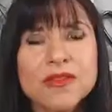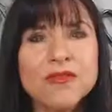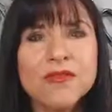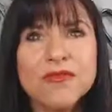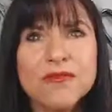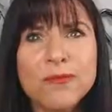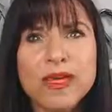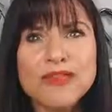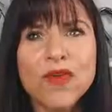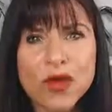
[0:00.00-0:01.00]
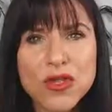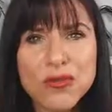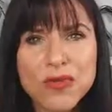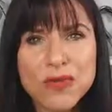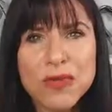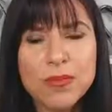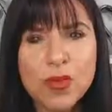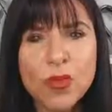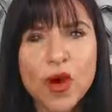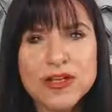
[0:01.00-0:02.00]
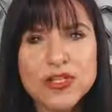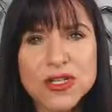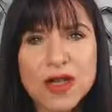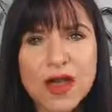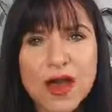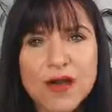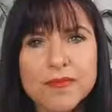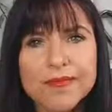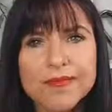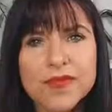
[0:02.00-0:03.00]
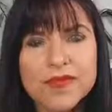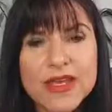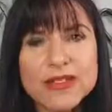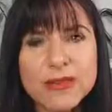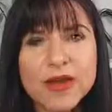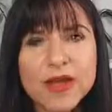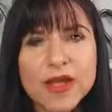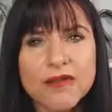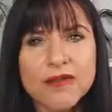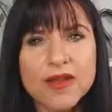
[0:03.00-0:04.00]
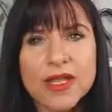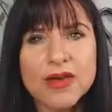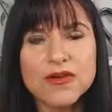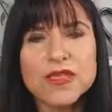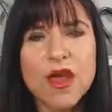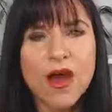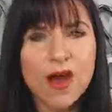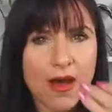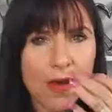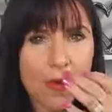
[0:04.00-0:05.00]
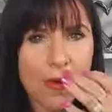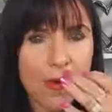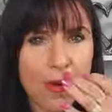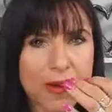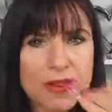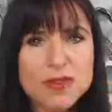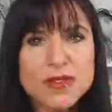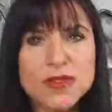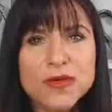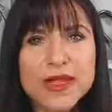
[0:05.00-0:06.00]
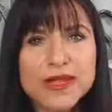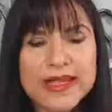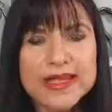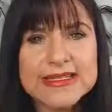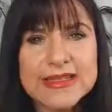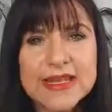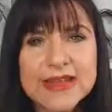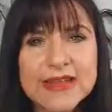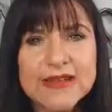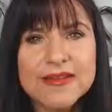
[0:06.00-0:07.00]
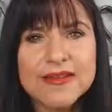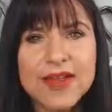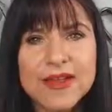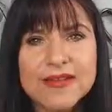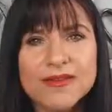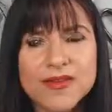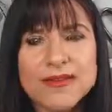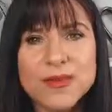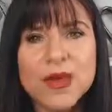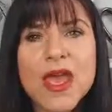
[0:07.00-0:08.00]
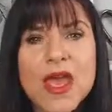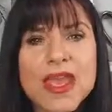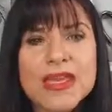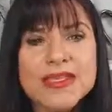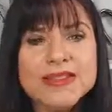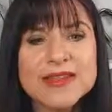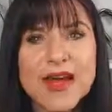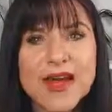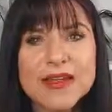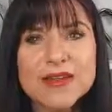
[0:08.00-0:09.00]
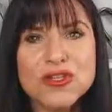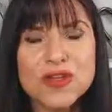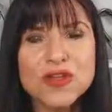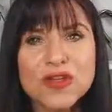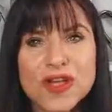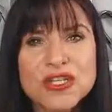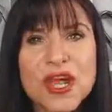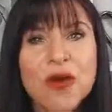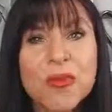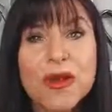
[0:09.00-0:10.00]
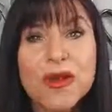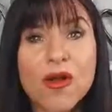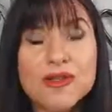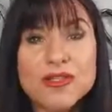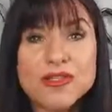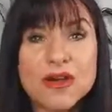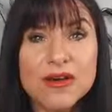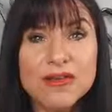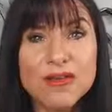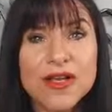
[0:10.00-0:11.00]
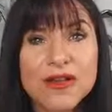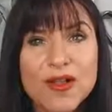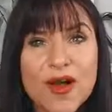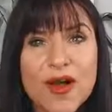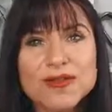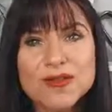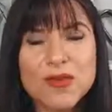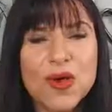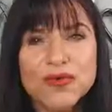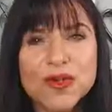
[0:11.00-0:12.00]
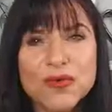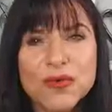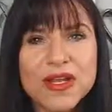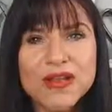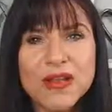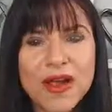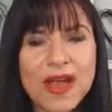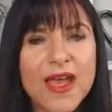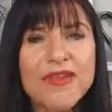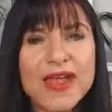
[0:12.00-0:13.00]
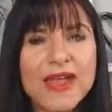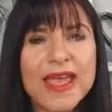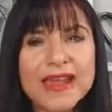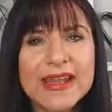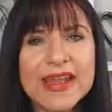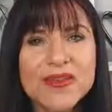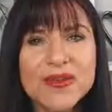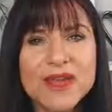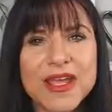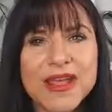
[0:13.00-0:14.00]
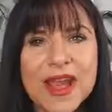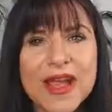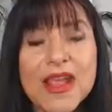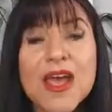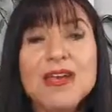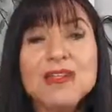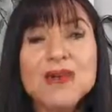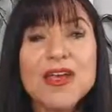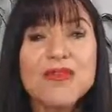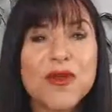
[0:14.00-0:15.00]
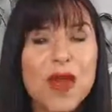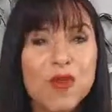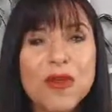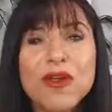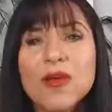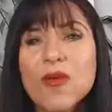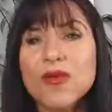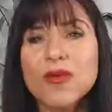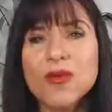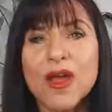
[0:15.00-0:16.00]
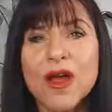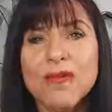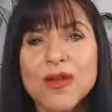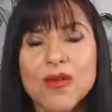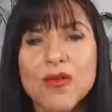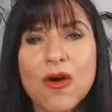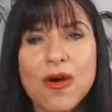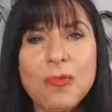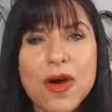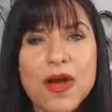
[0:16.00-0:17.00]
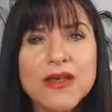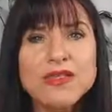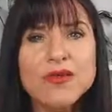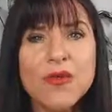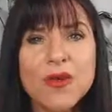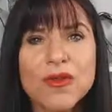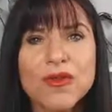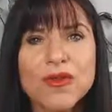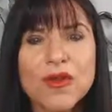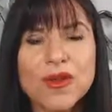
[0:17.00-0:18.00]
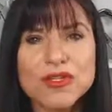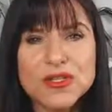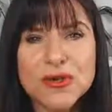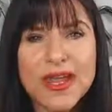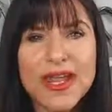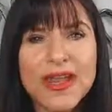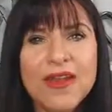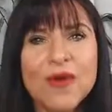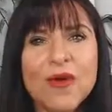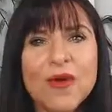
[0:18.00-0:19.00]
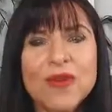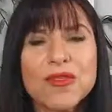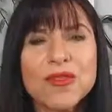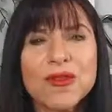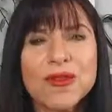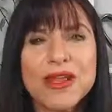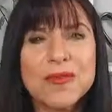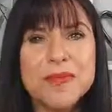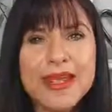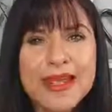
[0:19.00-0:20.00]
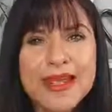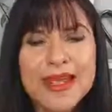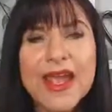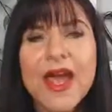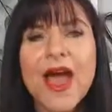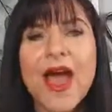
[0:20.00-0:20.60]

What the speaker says: the biggest volume of people watching Facebook and videos on YouTube and LinkedIn and Facebook is during their lunch hour, but also till 3 o'clock. So 12 till 3 o'clock, and then again at 8:30 at night. So if they're at work, or they're on a bus, or they're on a train, or they're in a meeting,